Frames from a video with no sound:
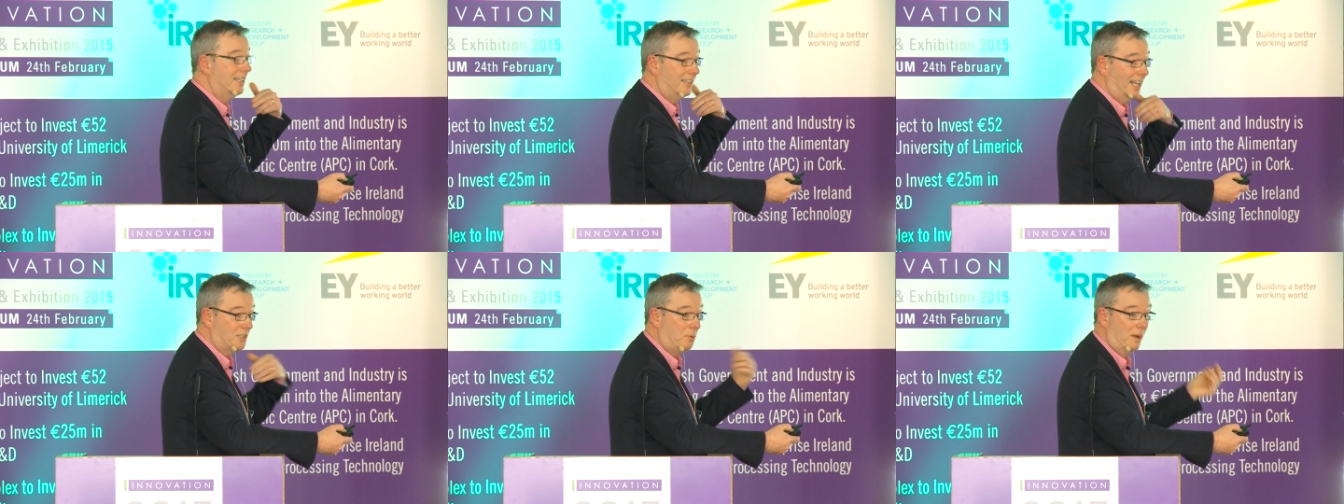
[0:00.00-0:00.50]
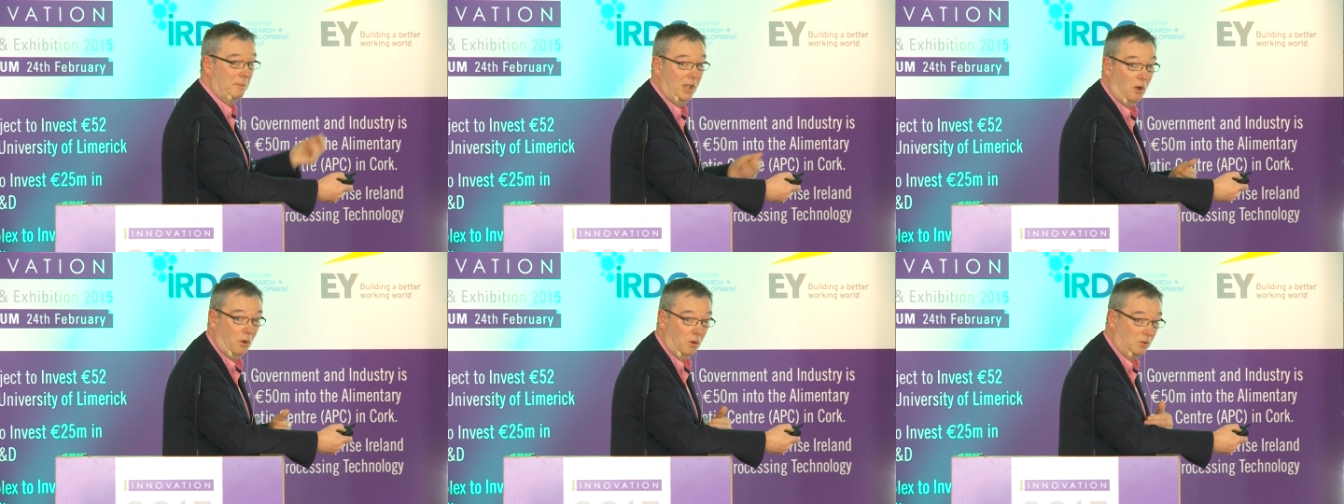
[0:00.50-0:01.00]
That's why we
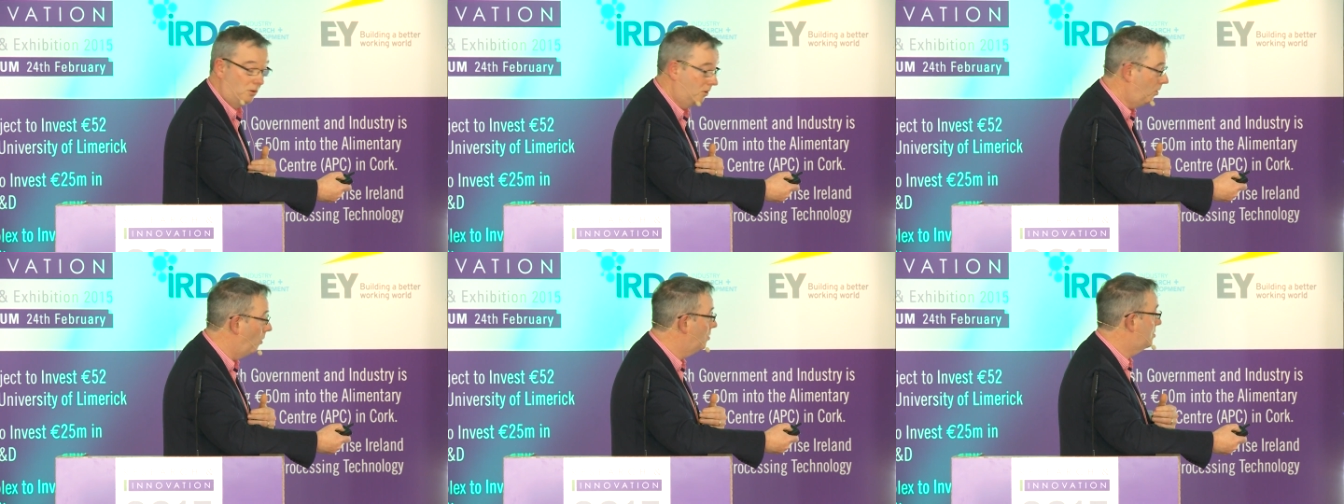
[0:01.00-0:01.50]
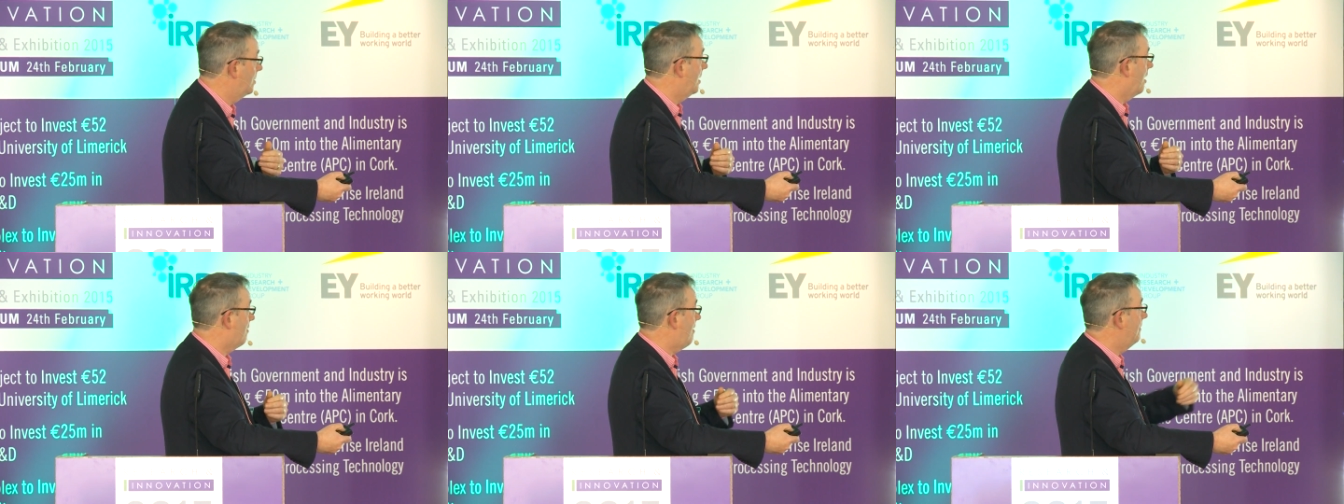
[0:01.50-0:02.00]
all go to it
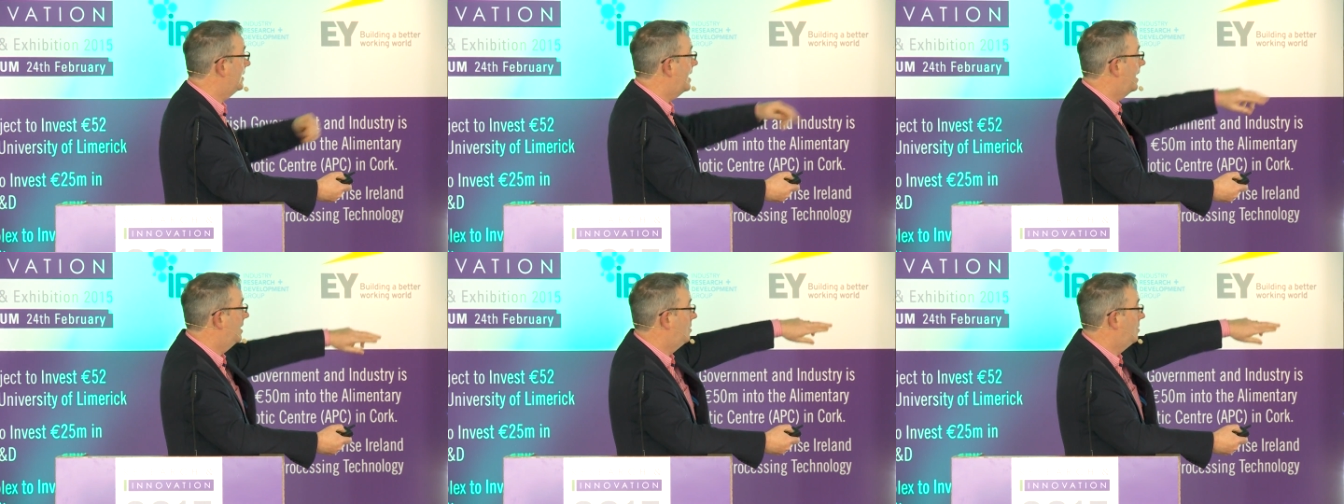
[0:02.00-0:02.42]
or gravitate